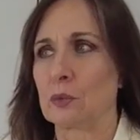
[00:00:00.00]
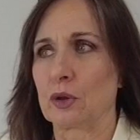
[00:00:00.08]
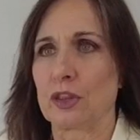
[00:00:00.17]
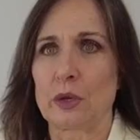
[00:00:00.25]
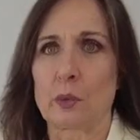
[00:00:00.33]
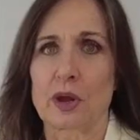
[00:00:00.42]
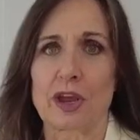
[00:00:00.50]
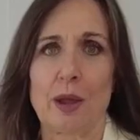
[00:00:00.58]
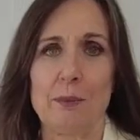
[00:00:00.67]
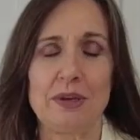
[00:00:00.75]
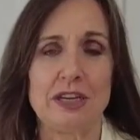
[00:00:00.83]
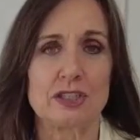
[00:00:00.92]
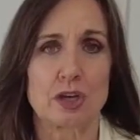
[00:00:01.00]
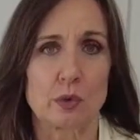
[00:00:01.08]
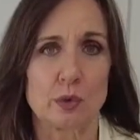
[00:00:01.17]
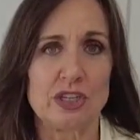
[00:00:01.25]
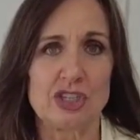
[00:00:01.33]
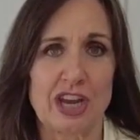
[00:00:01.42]
really where companies are
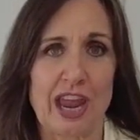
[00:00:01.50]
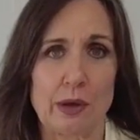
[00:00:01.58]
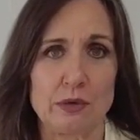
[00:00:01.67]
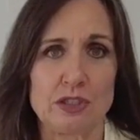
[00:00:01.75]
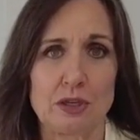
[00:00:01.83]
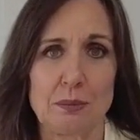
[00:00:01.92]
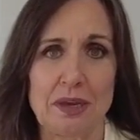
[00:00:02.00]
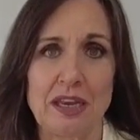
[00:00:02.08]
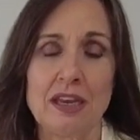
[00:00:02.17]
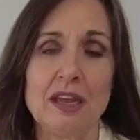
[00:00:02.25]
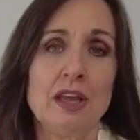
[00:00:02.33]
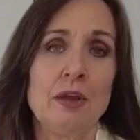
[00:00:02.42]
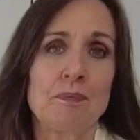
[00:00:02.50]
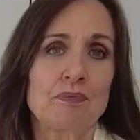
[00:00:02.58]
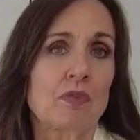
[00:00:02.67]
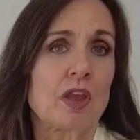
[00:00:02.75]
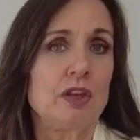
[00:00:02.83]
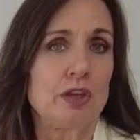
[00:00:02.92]
reaching out to me,
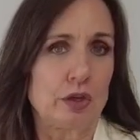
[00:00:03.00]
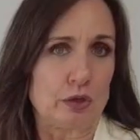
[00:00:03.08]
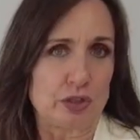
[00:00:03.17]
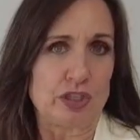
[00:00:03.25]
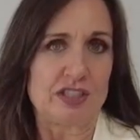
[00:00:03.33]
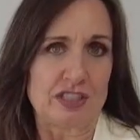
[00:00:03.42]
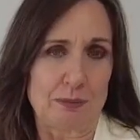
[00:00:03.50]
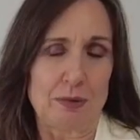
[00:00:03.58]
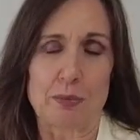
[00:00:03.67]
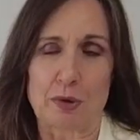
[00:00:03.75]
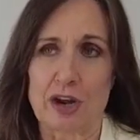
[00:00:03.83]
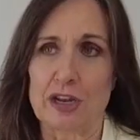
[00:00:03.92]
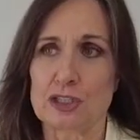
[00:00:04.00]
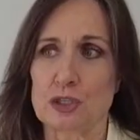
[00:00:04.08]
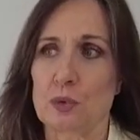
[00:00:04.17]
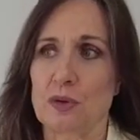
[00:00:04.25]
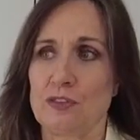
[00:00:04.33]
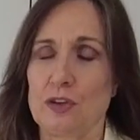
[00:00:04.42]
you know, to send me product
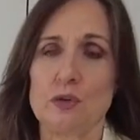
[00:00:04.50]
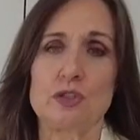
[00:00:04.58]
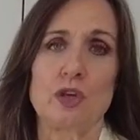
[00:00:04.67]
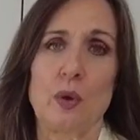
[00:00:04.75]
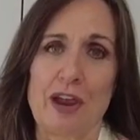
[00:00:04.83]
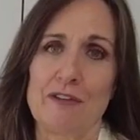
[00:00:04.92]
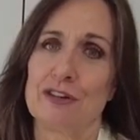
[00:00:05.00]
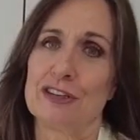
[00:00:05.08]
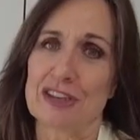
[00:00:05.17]
to review. So every